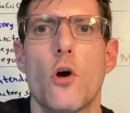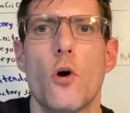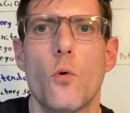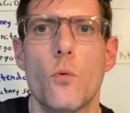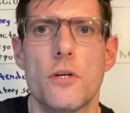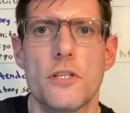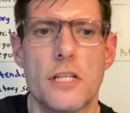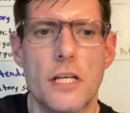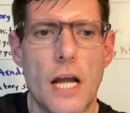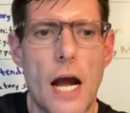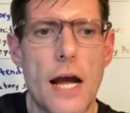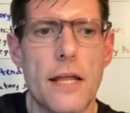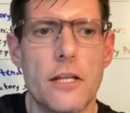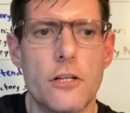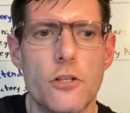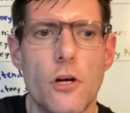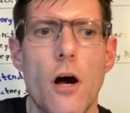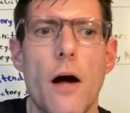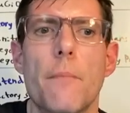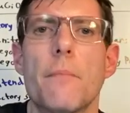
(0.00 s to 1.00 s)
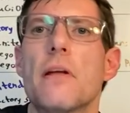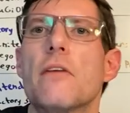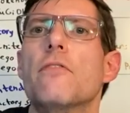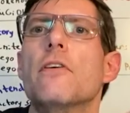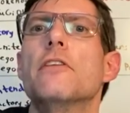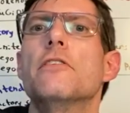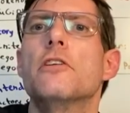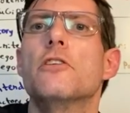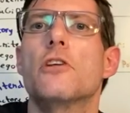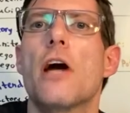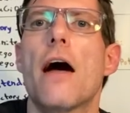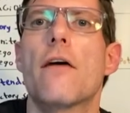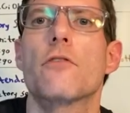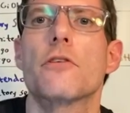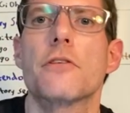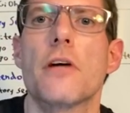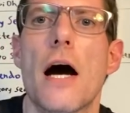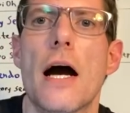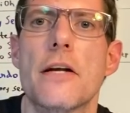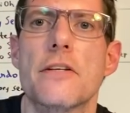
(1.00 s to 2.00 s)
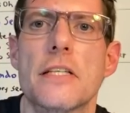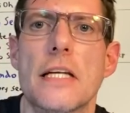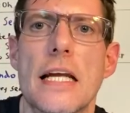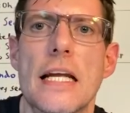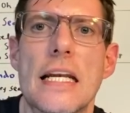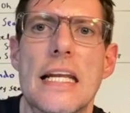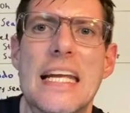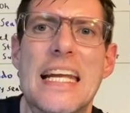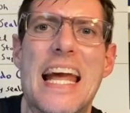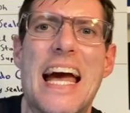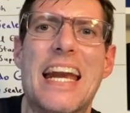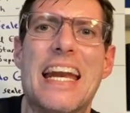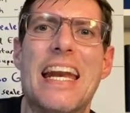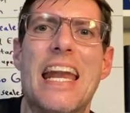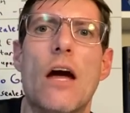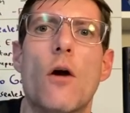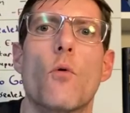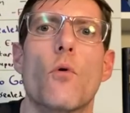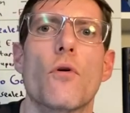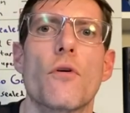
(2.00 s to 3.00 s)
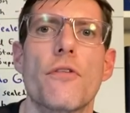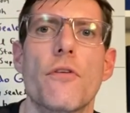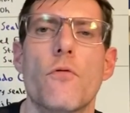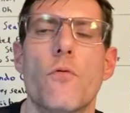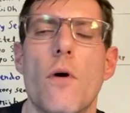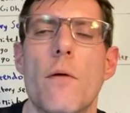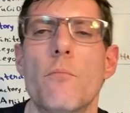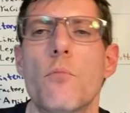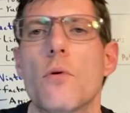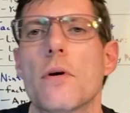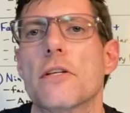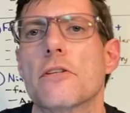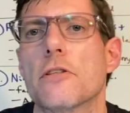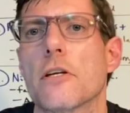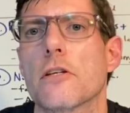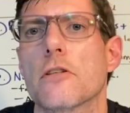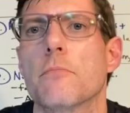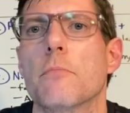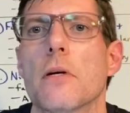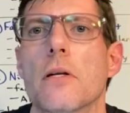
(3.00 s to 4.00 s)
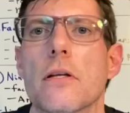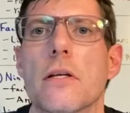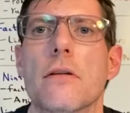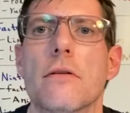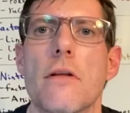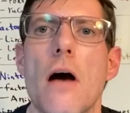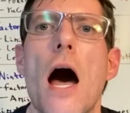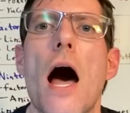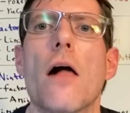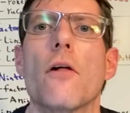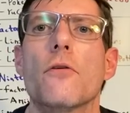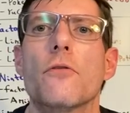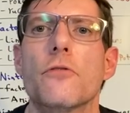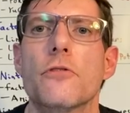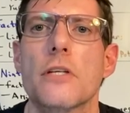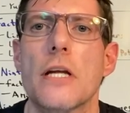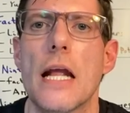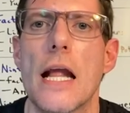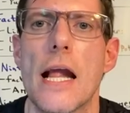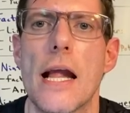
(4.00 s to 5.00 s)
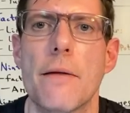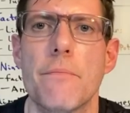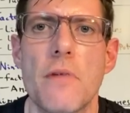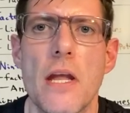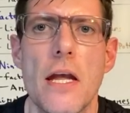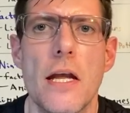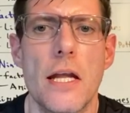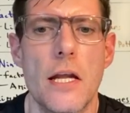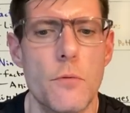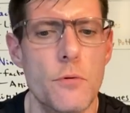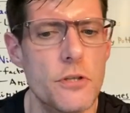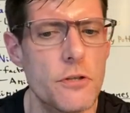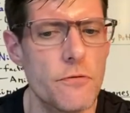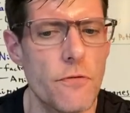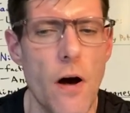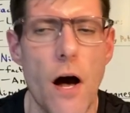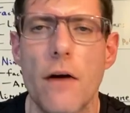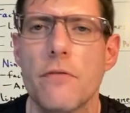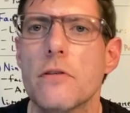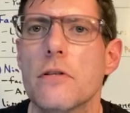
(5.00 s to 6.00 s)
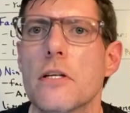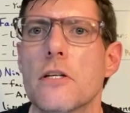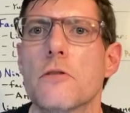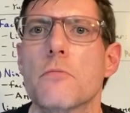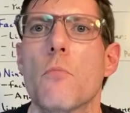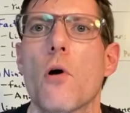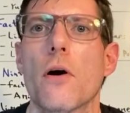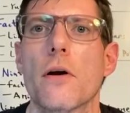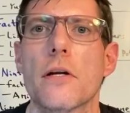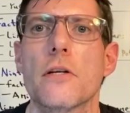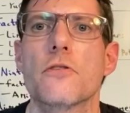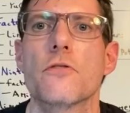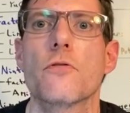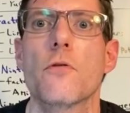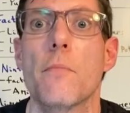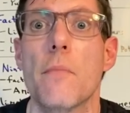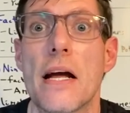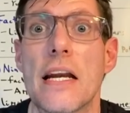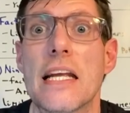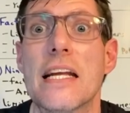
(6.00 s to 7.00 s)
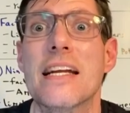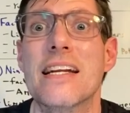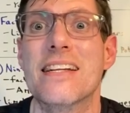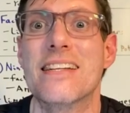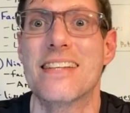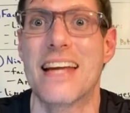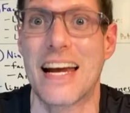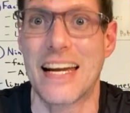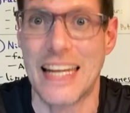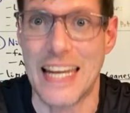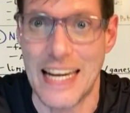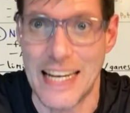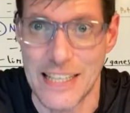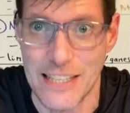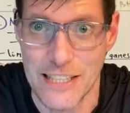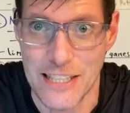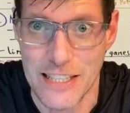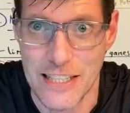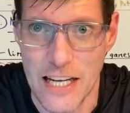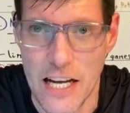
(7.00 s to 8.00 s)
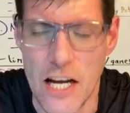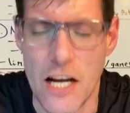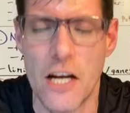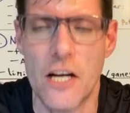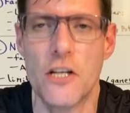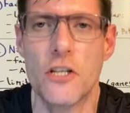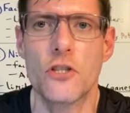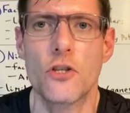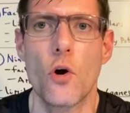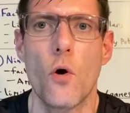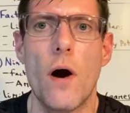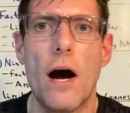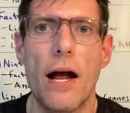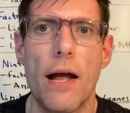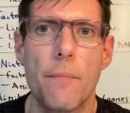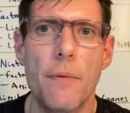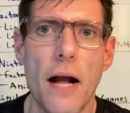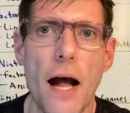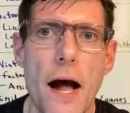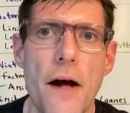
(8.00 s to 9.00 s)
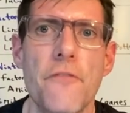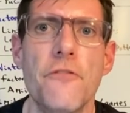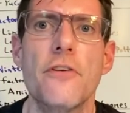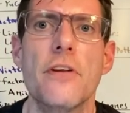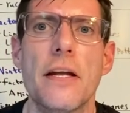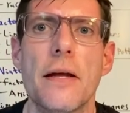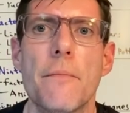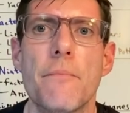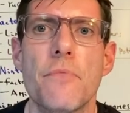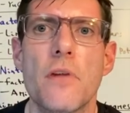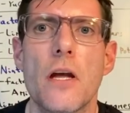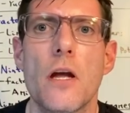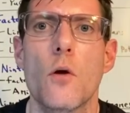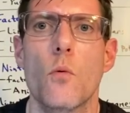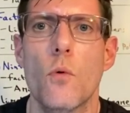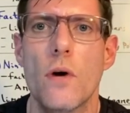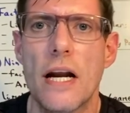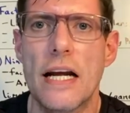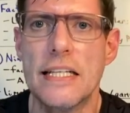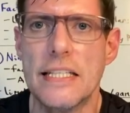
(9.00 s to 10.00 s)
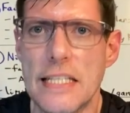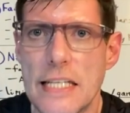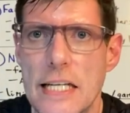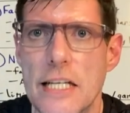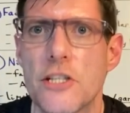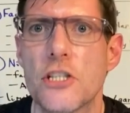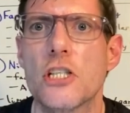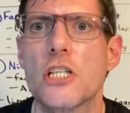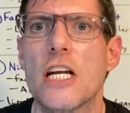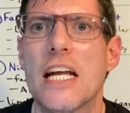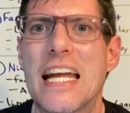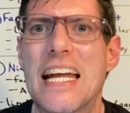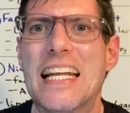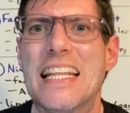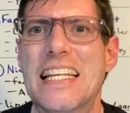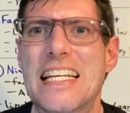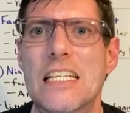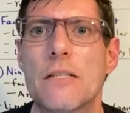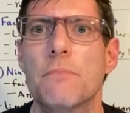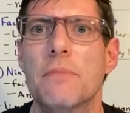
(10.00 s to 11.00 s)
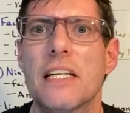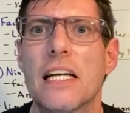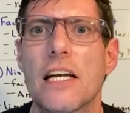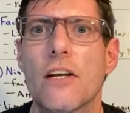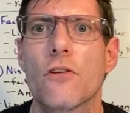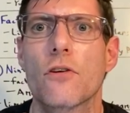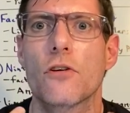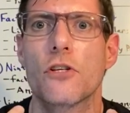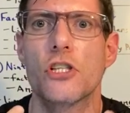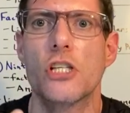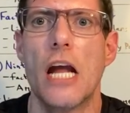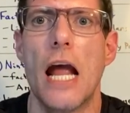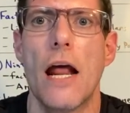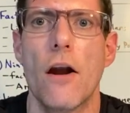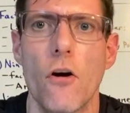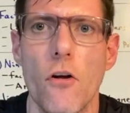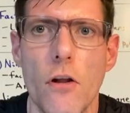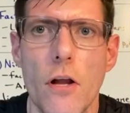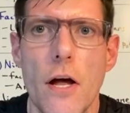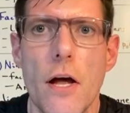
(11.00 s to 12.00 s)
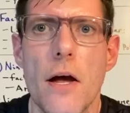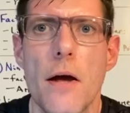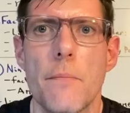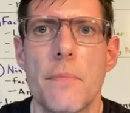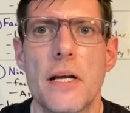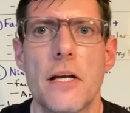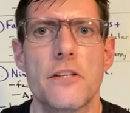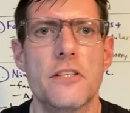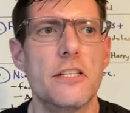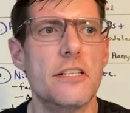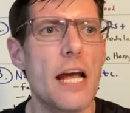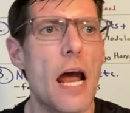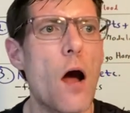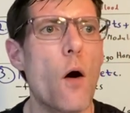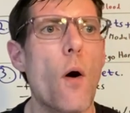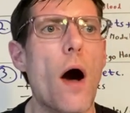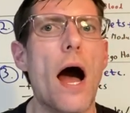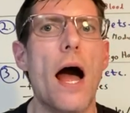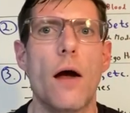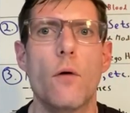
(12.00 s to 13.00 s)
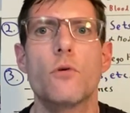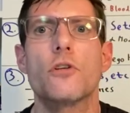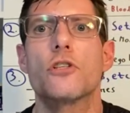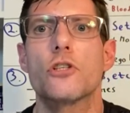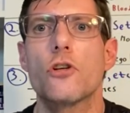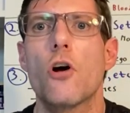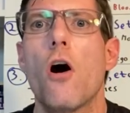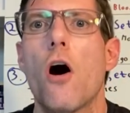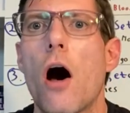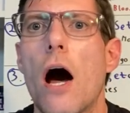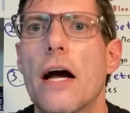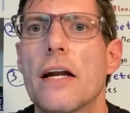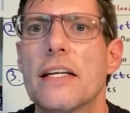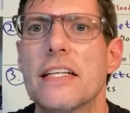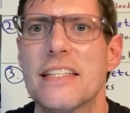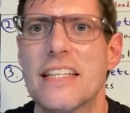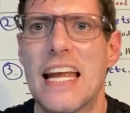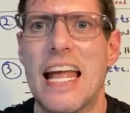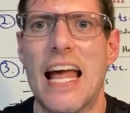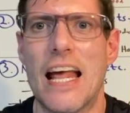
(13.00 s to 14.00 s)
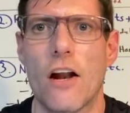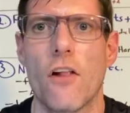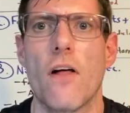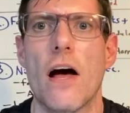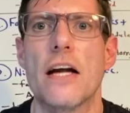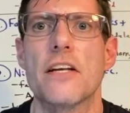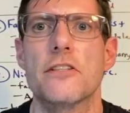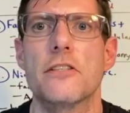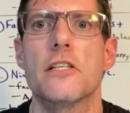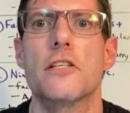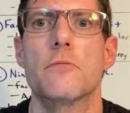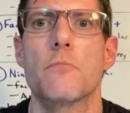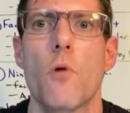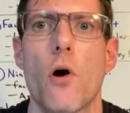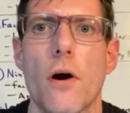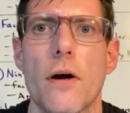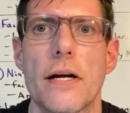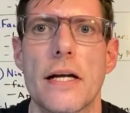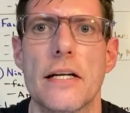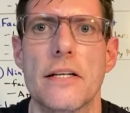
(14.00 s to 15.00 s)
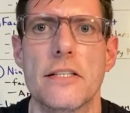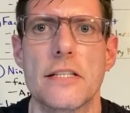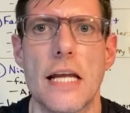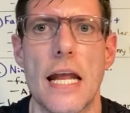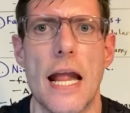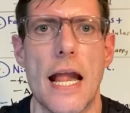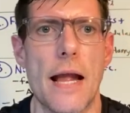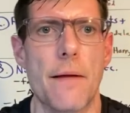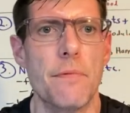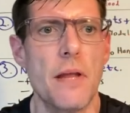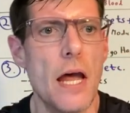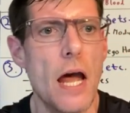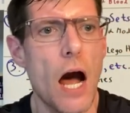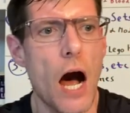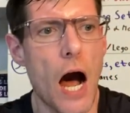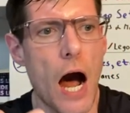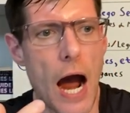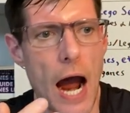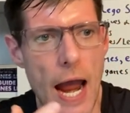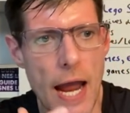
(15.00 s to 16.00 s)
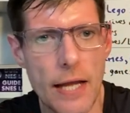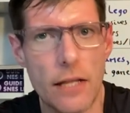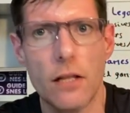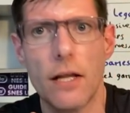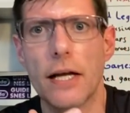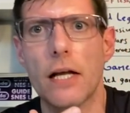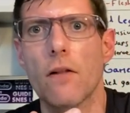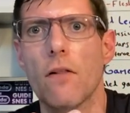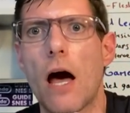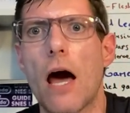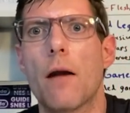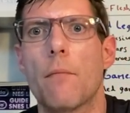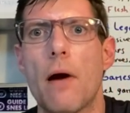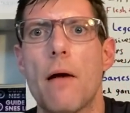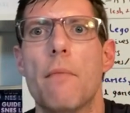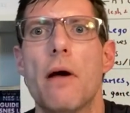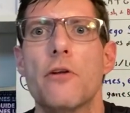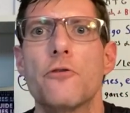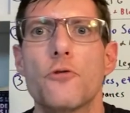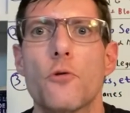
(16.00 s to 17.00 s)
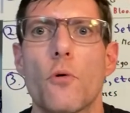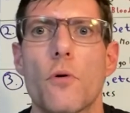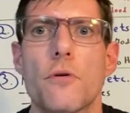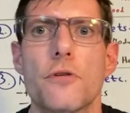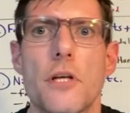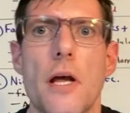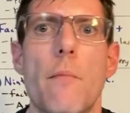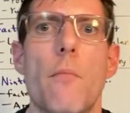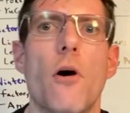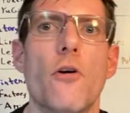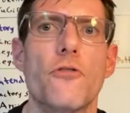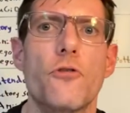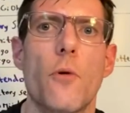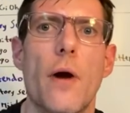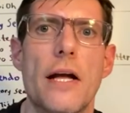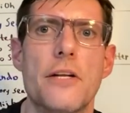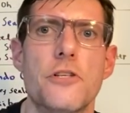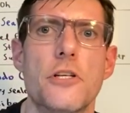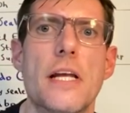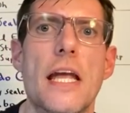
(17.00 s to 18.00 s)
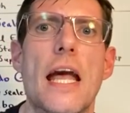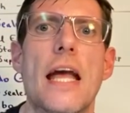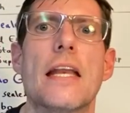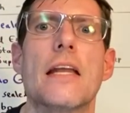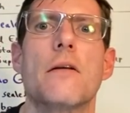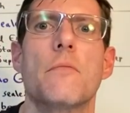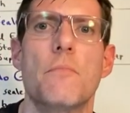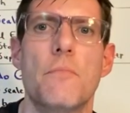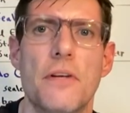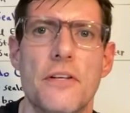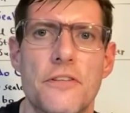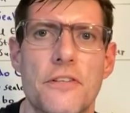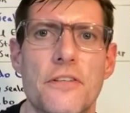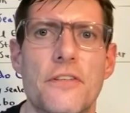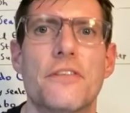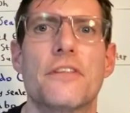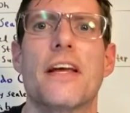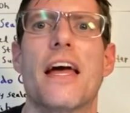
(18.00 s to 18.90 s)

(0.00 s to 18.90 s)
was the guy that taught me vintage advertising, and he had a net worth of $1.6 million, and he was involved in these markets for many decades. So I am confident in what I teach in this particular channel because it's how I was taught to analyze these markets. And I, like a lot of my mentors, am also educated in business